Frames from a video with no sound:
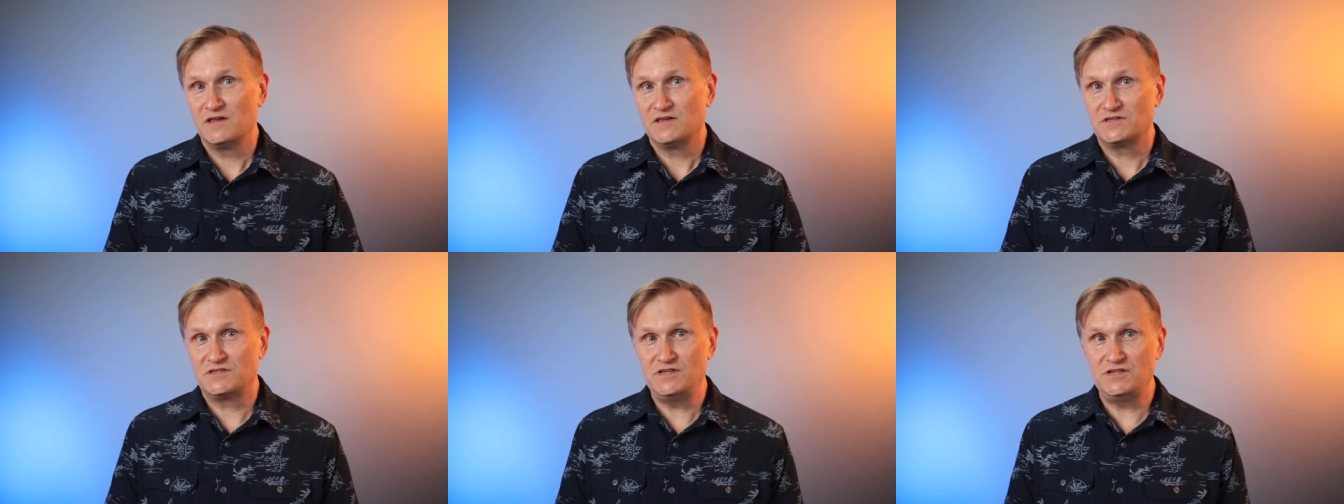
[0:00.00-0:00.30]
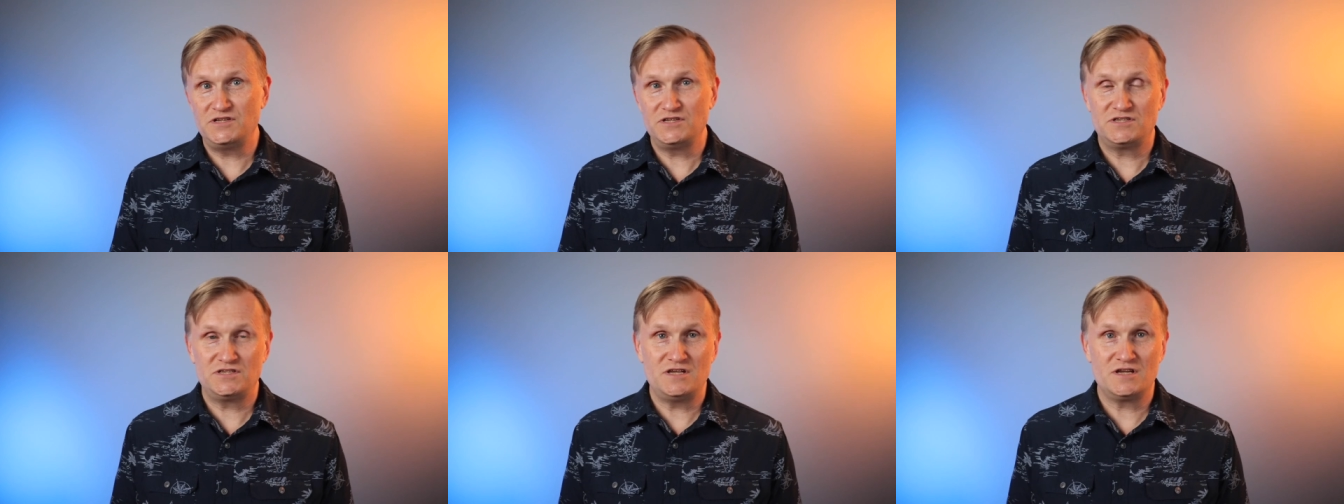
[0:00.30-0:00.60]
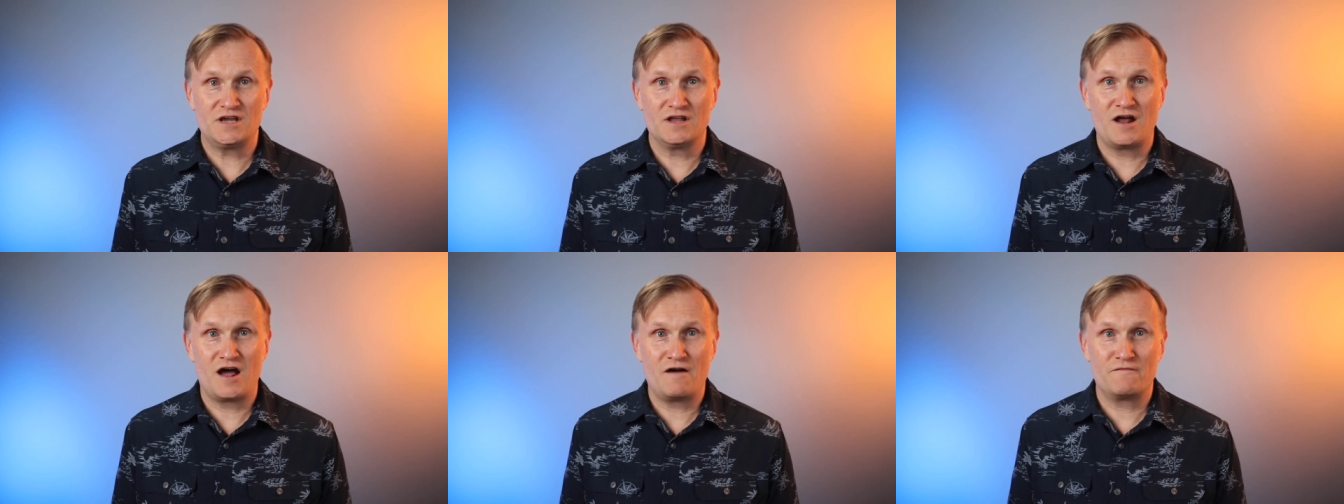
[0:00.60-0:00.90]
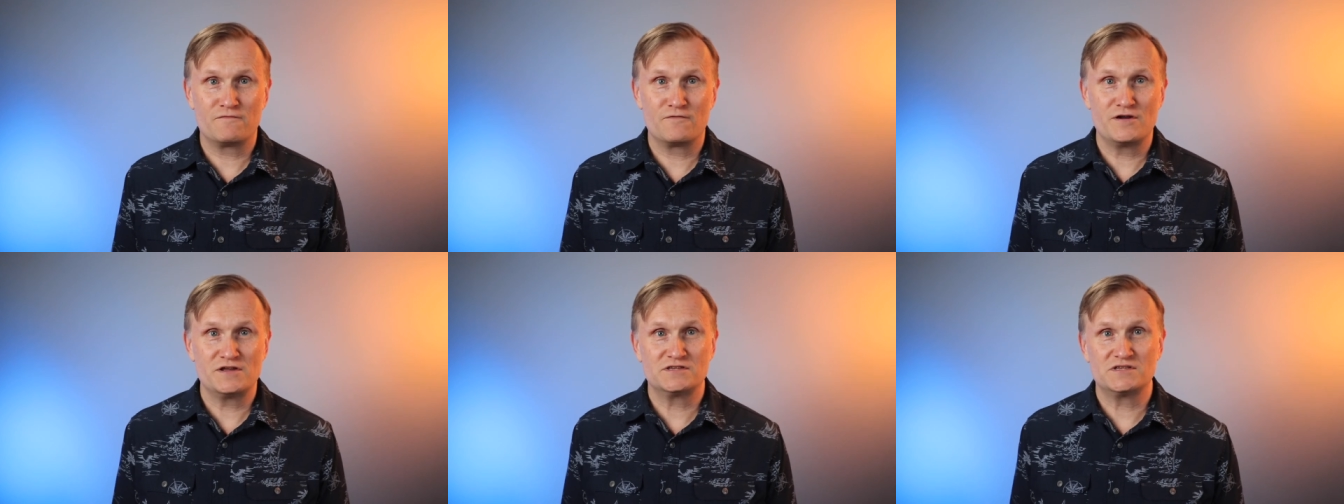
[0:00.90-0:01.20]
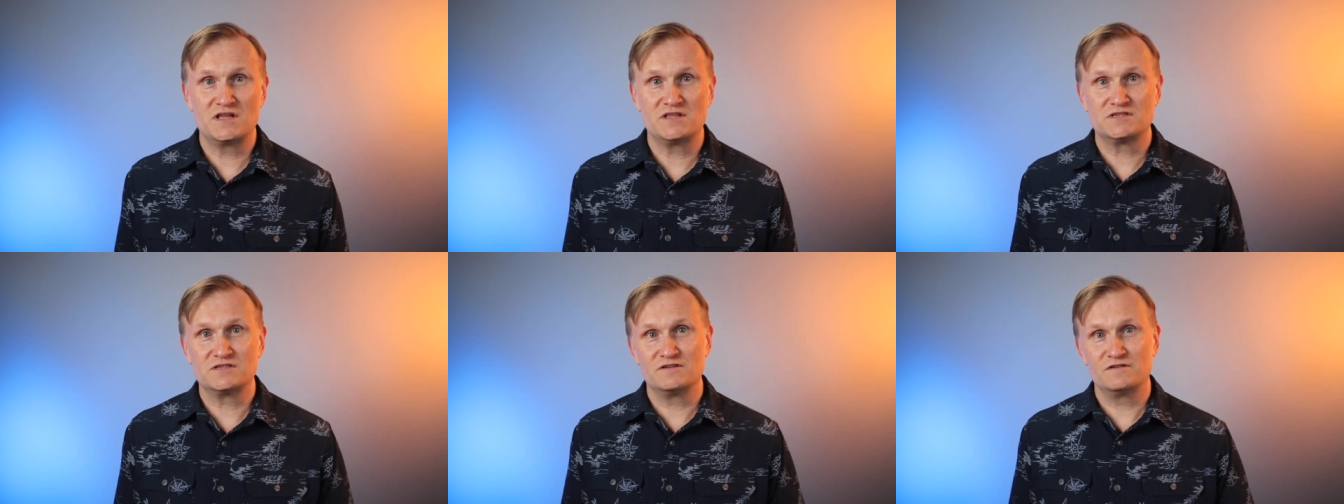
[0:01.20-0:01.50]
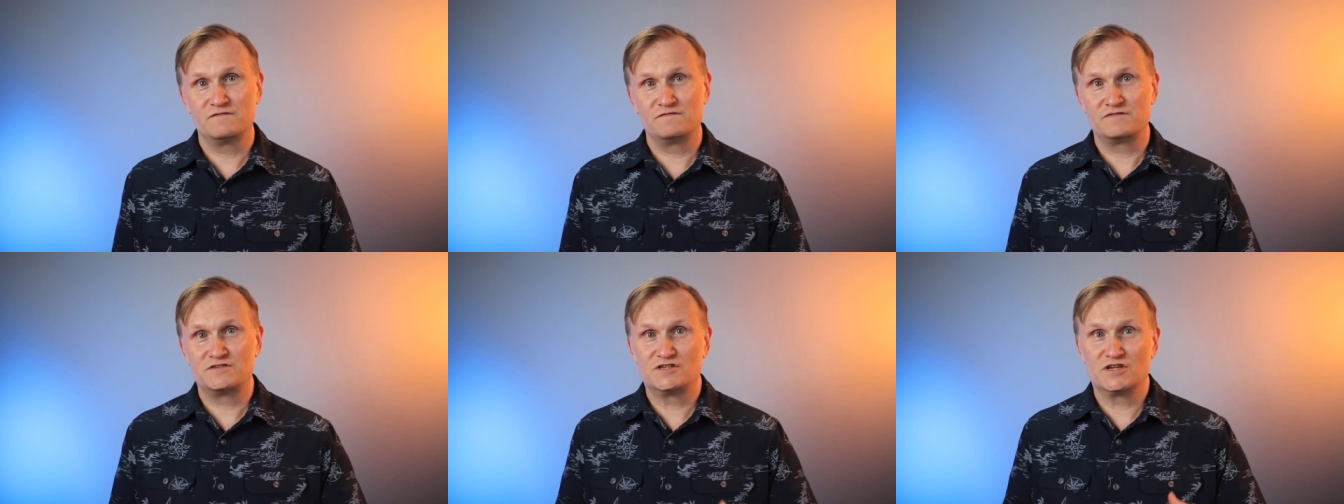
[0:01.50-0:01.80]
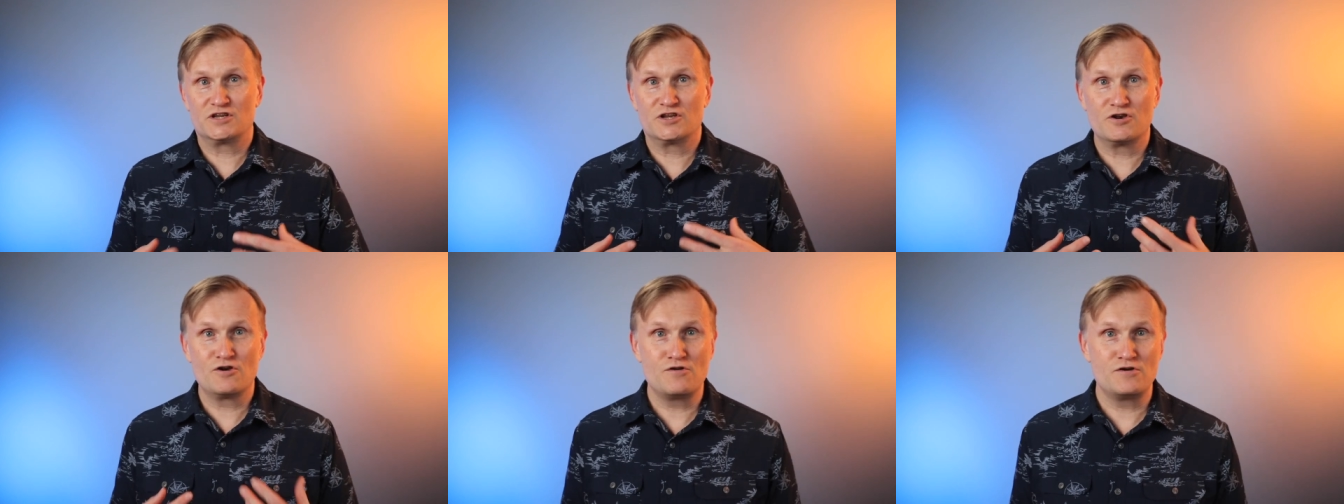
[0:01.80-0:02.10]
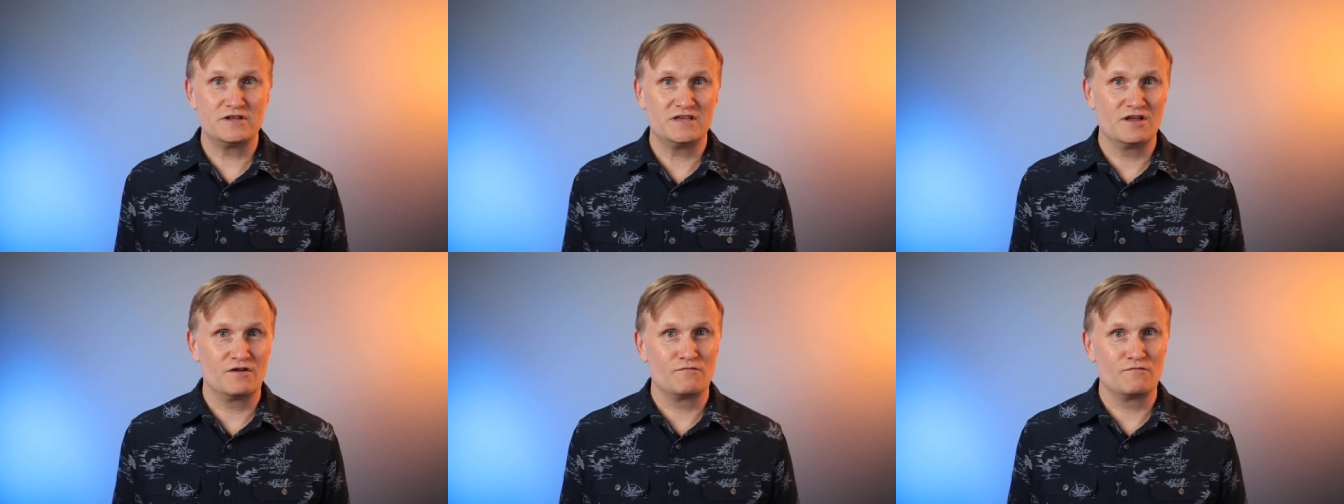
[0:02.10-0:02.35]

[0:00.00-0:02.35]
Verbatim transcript: CGC can offer a sense of security